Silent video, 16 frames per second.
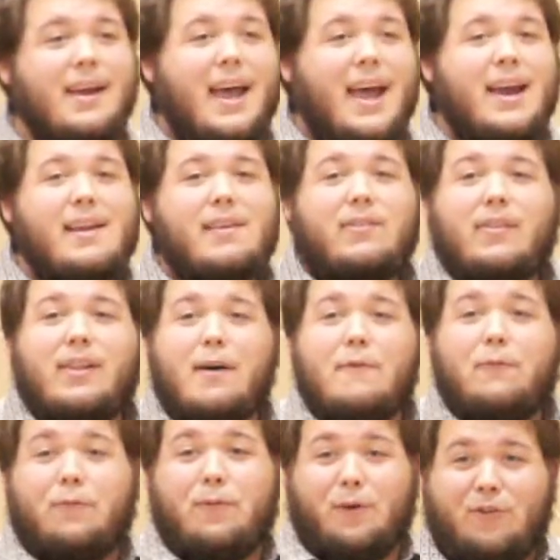and his
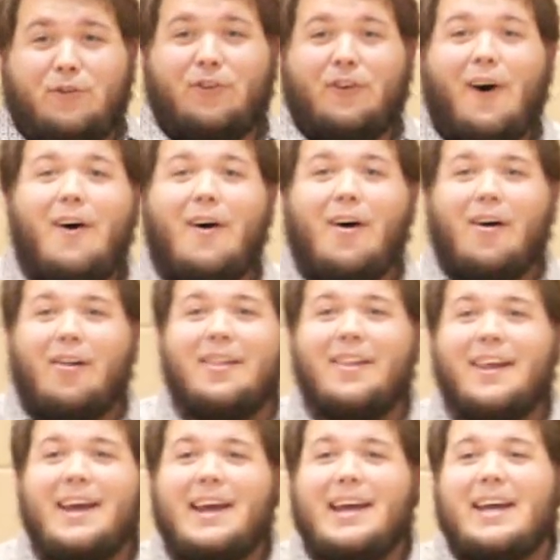love for Saul,
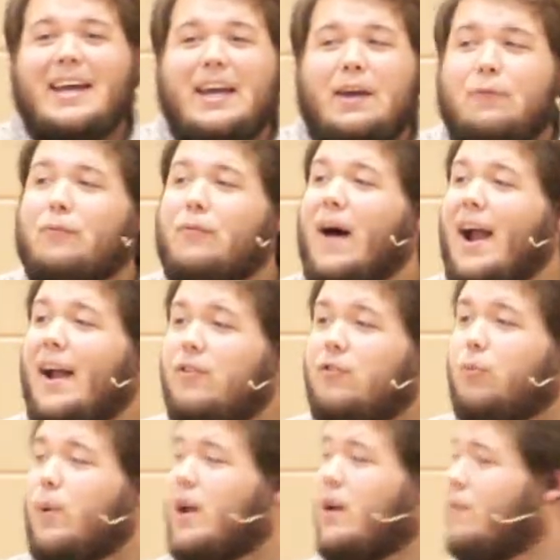he finds
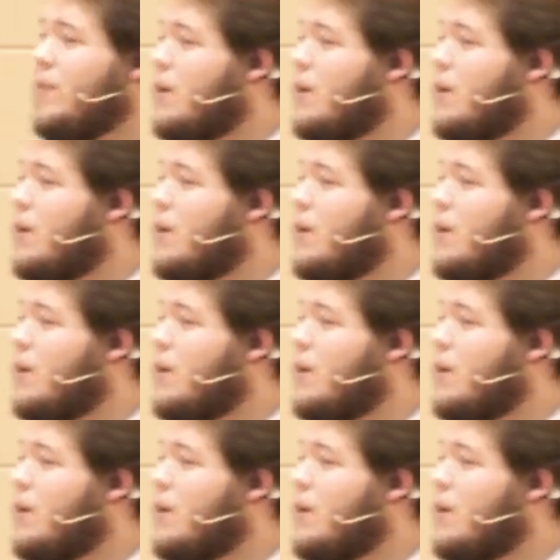one of their